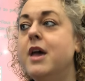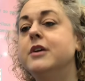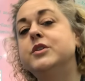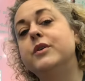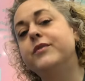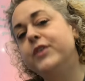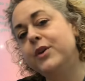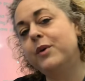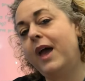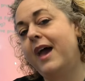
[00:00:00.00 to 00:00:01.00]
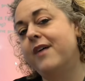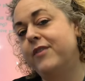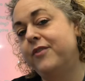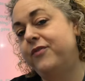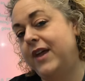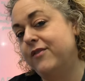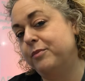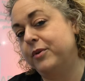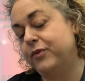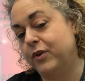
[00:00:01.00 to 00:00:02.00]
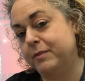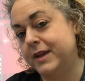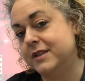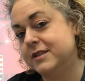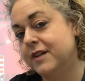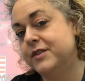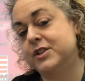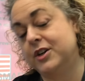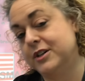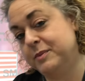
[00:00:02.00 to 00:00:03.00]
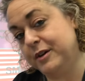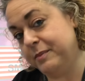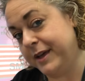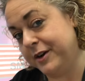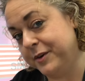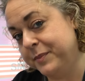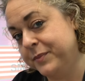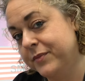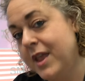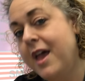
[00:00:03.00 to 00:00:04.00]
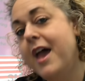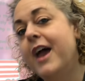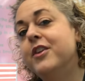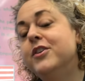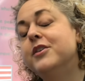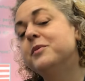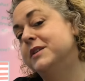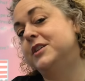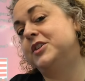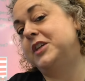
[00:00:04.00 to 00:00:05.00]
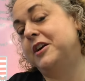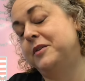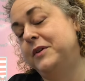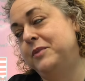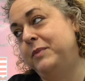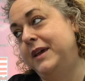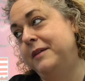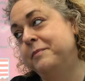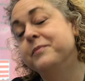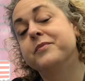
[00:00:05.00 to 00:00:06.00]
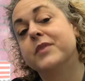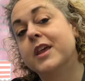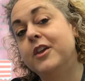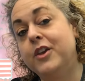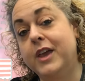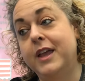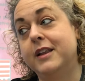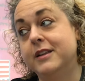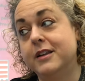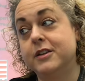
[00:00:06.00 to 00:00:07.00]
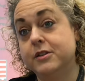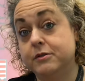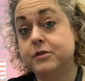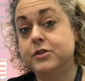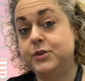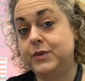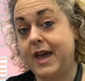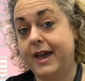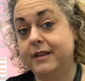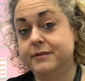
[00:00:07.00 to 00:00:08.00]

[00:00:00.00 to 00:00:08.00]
So if you have a favorite performance of the Star-Spangled Banner and you want to share it with me, you can do that.